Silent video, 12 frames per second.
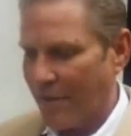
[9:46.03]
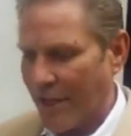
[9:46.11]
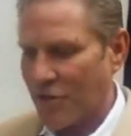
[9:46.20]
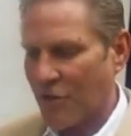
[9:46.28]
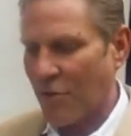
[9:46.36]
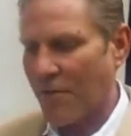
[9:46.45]

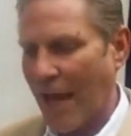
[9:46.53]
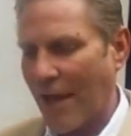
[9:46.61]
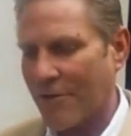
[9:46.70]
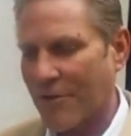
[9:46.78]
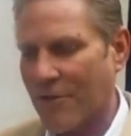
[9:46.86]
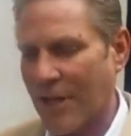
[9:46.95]
This
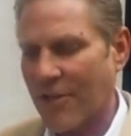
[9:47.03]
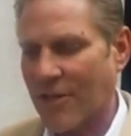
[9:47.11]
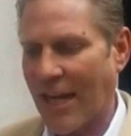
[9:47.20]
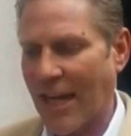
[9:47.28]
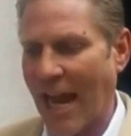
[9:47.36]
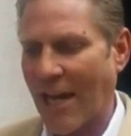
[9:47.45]

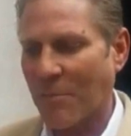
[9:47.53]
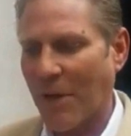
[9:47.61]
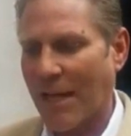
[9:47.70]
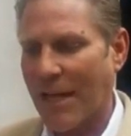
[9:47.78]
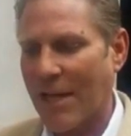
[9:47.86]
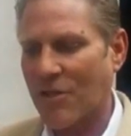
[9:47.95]
2016 act
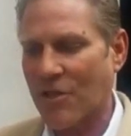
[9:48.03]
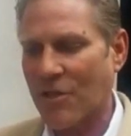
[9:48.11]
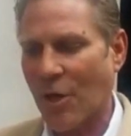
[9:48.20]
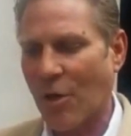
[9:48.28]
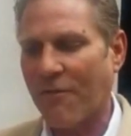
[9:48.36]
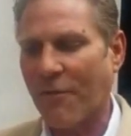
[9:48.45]
being
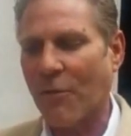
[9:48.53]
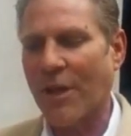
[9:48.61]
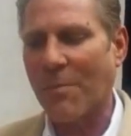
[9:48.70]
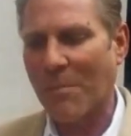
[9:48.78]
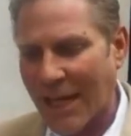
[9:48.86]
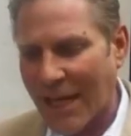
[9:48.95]
necessary for
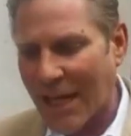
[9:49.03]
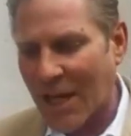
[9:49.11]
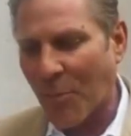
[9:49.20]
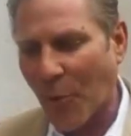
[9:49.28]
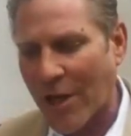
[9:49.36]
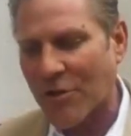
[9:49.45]
the
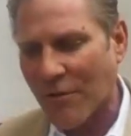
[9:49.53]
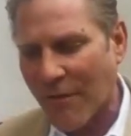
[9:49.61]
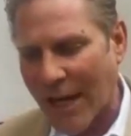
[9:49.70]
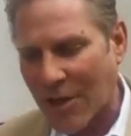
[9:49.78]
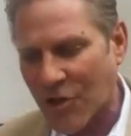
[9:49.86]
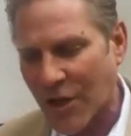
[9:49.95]
immediate
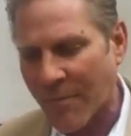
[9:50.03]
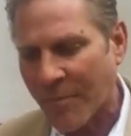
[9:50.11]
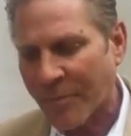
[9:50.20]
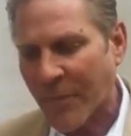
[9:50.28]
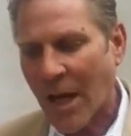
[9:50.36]
preservation